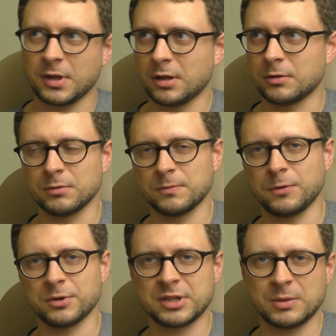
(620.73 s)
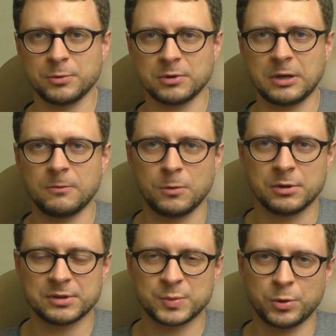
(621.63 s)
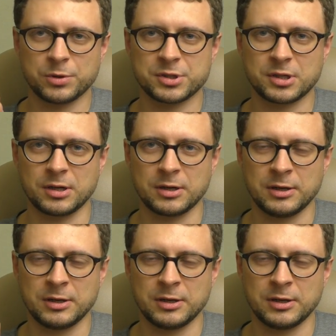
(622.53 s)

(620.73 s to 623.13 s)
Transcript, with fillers: and you, for example, have one sports car.